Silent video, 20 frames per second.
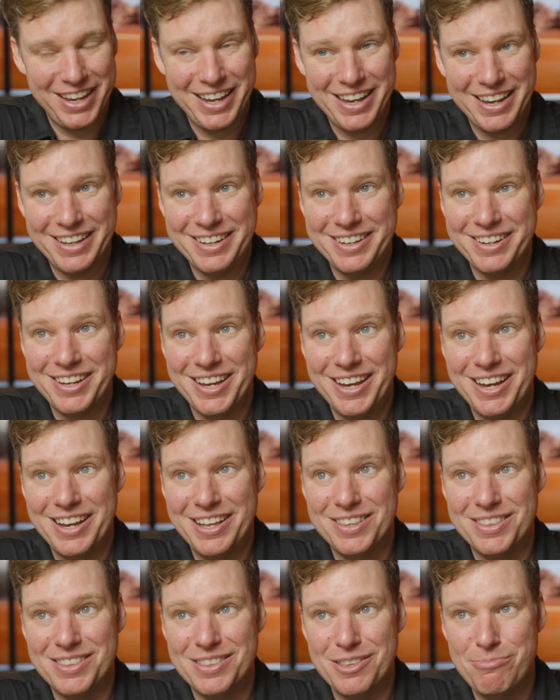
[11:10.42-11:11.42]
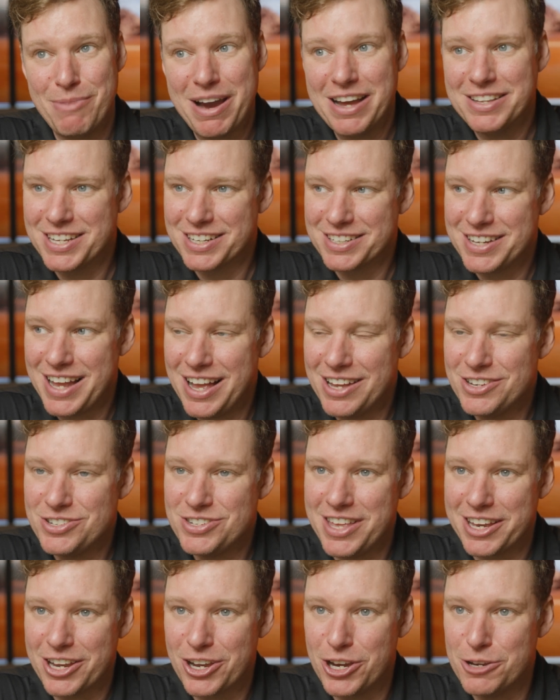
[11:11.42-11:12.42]
And uh, the amount of technology
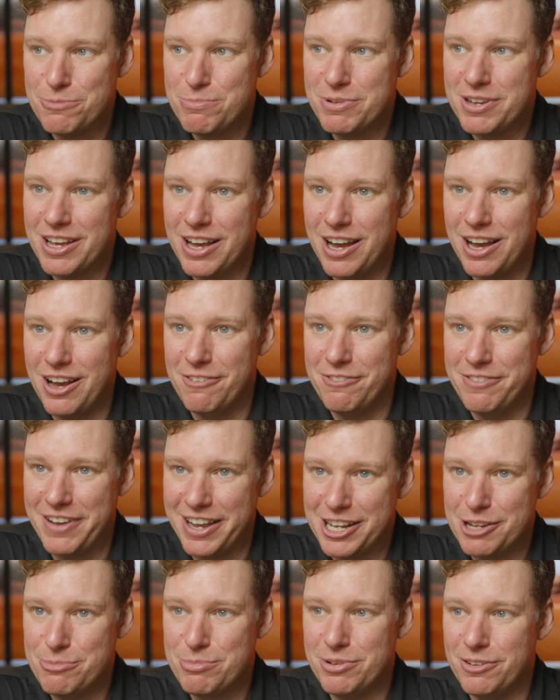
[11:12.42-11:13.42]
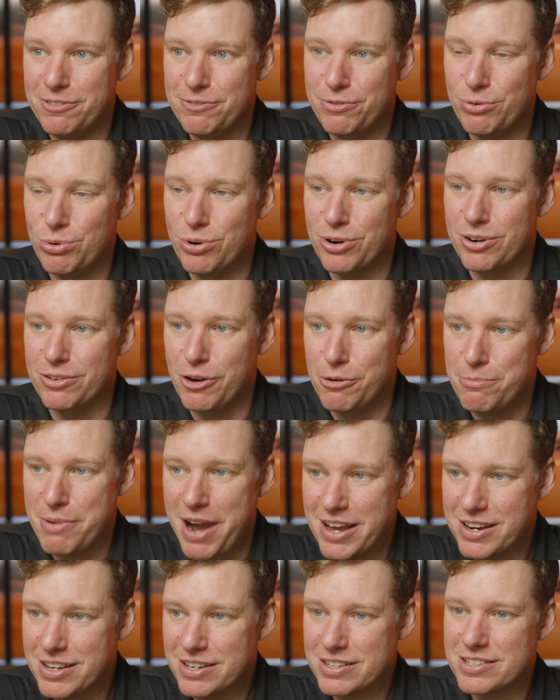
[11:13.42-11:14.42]
that could be available for
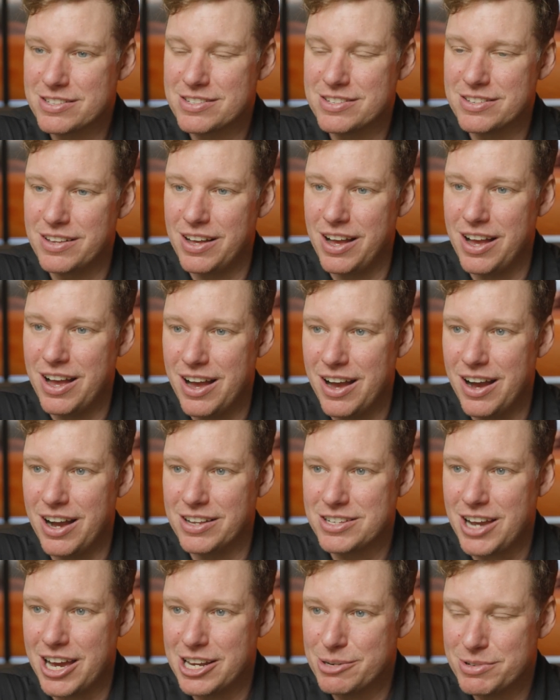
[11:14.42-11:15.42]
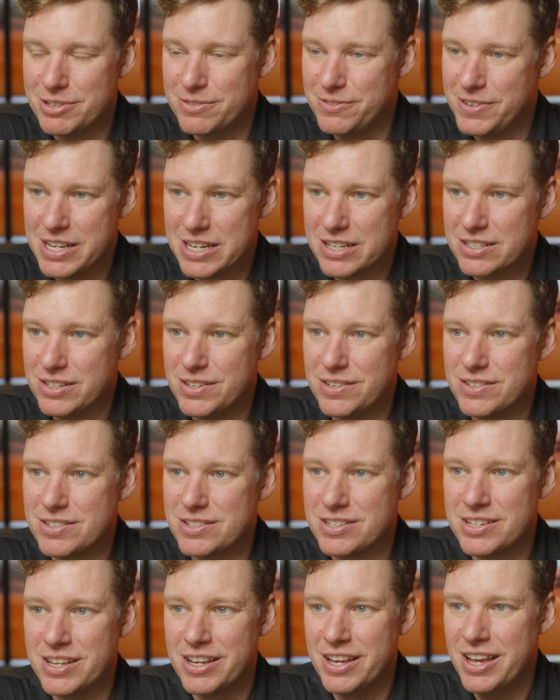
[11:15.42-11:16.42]
robotics, uh, autonomous
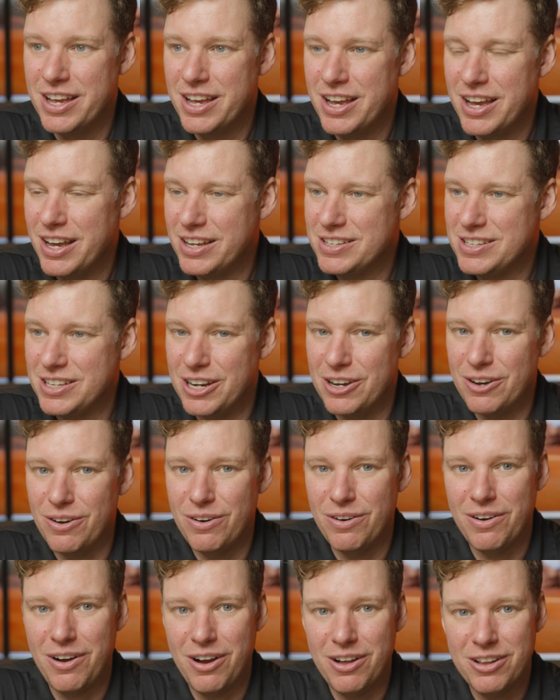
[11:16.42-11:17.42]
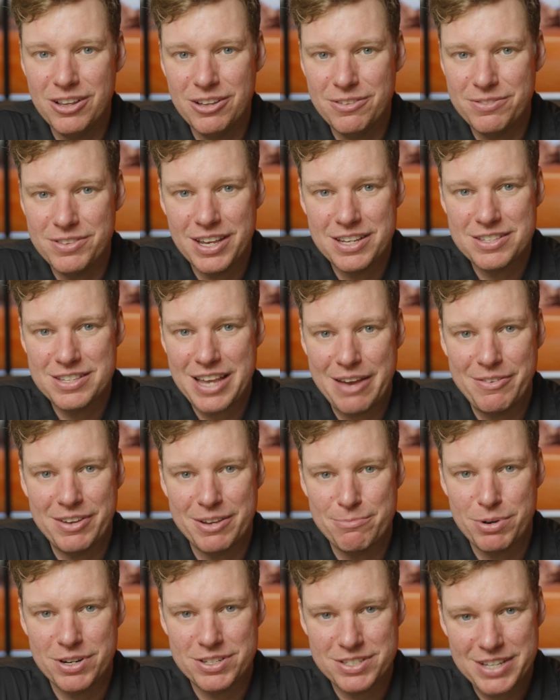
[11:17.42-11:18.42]
vehicles, you know, all of this
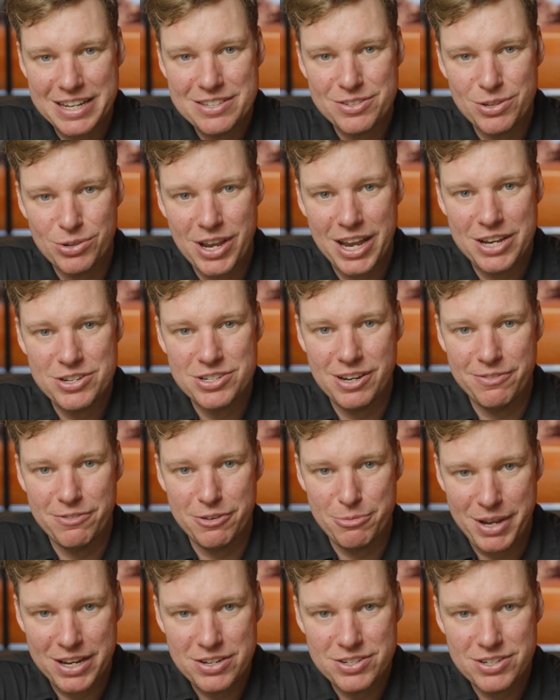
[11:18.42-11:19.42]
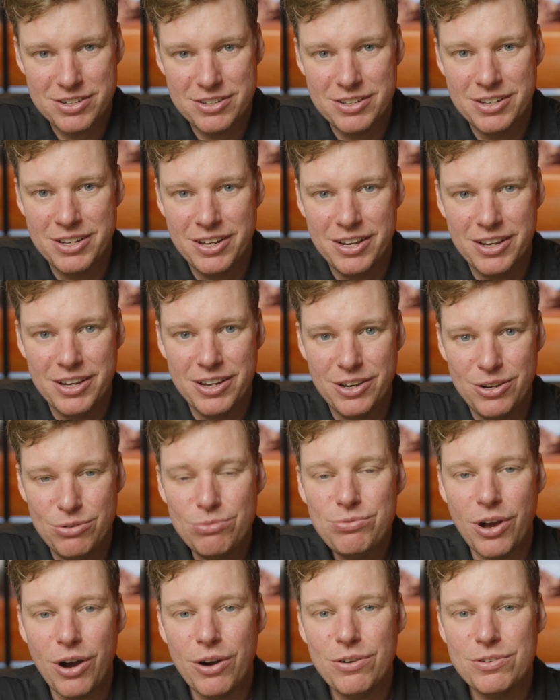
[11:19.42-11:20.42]
having precise location information, who
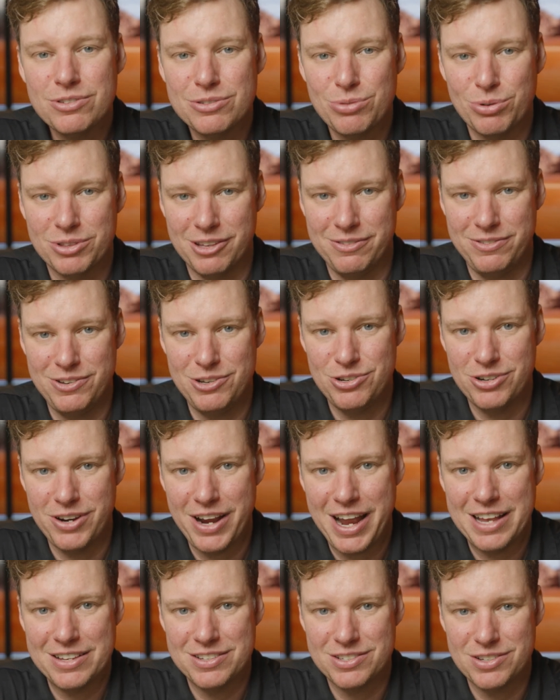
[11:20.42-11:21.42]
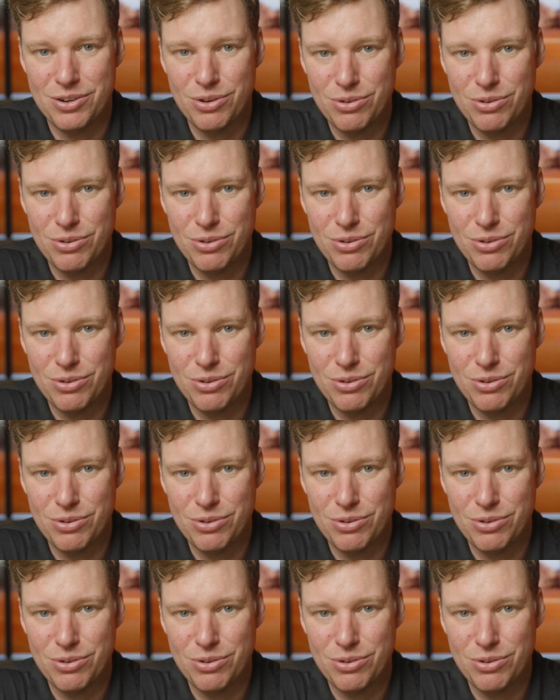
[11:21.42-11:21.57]
knows what the future has to